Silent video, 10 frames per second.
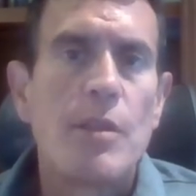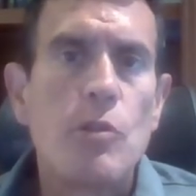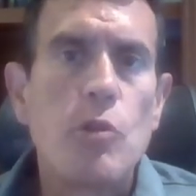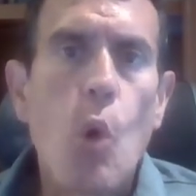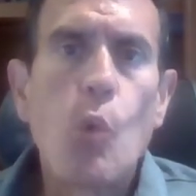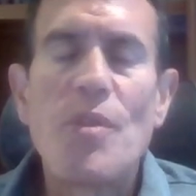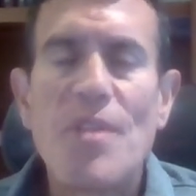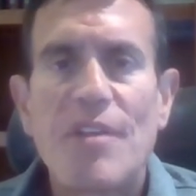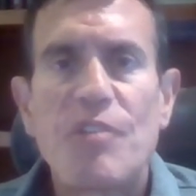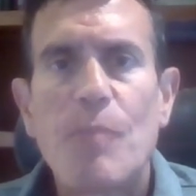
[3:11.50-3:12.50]
Lower
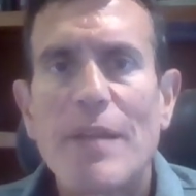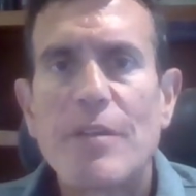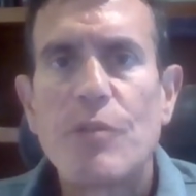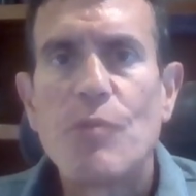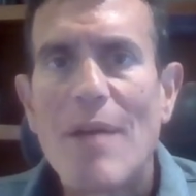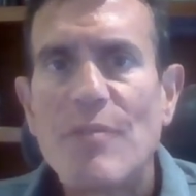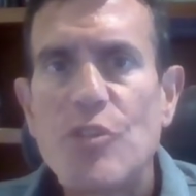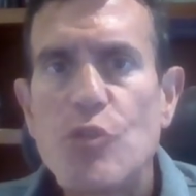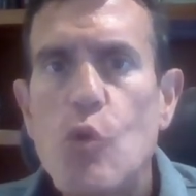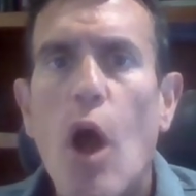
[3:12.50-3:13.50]
than expected
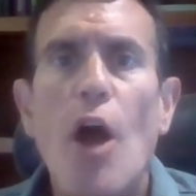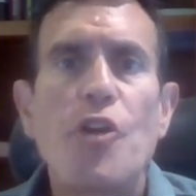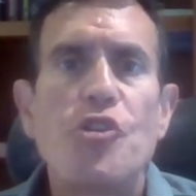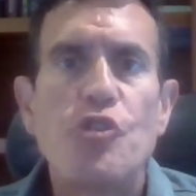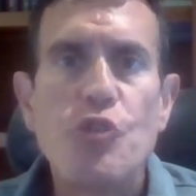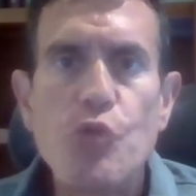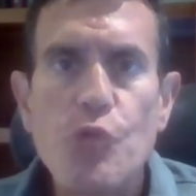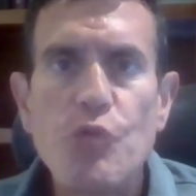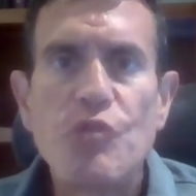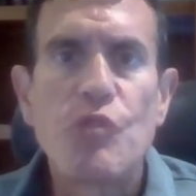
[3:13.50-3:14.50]
revenue, a
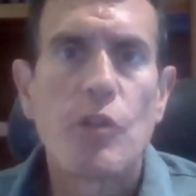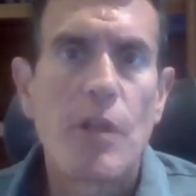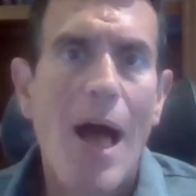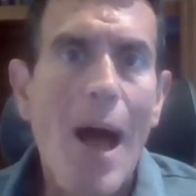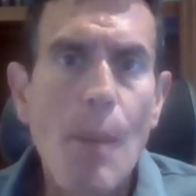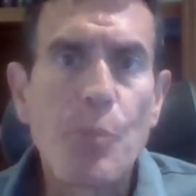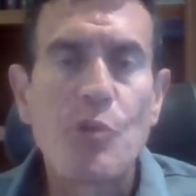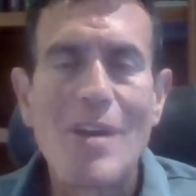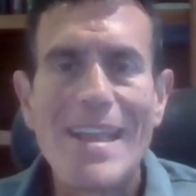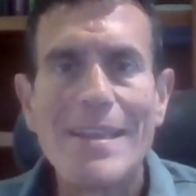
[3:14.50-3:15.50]
huge
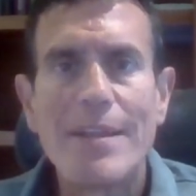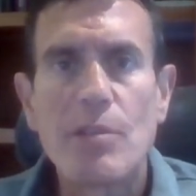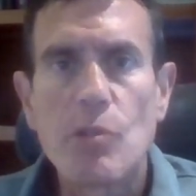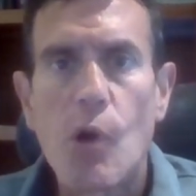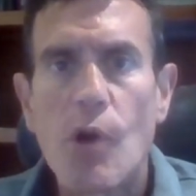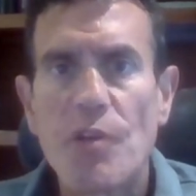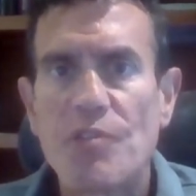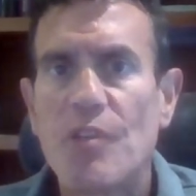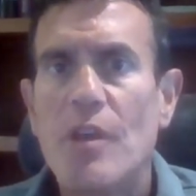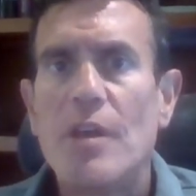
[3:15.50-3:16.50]
operating
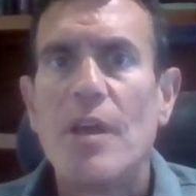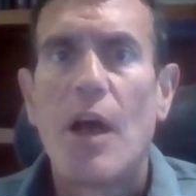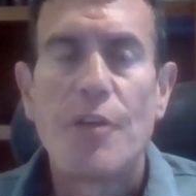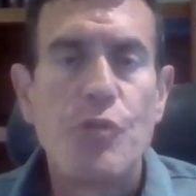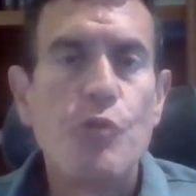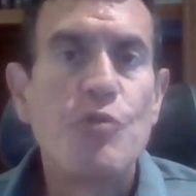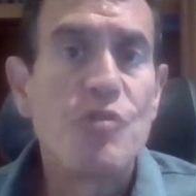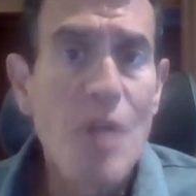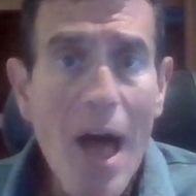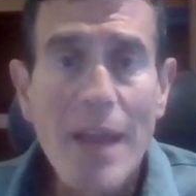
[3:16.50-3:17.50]
loss, a huge
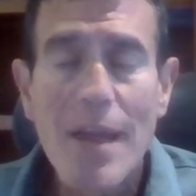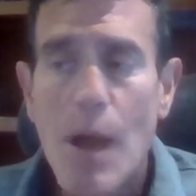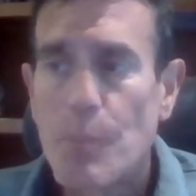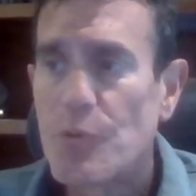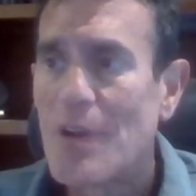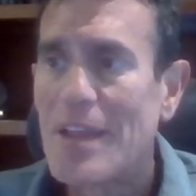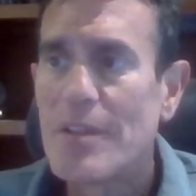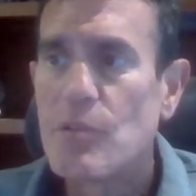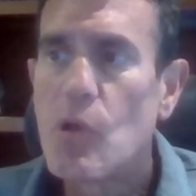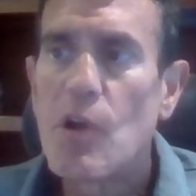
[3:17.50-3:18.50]
non
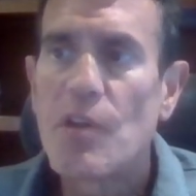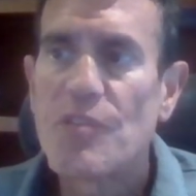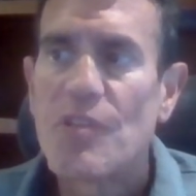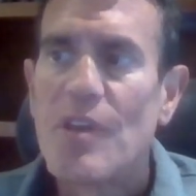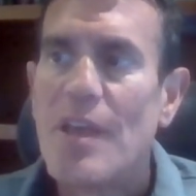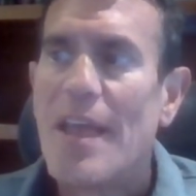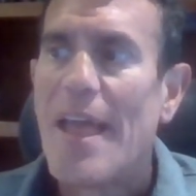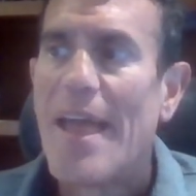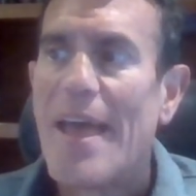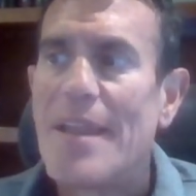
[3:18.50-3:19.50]
operating loss,
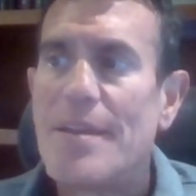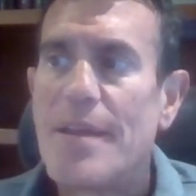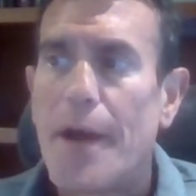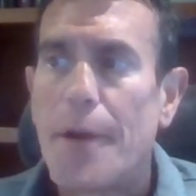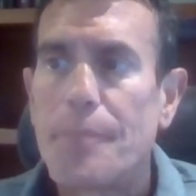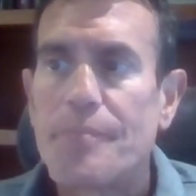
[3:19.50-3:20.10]
and uh,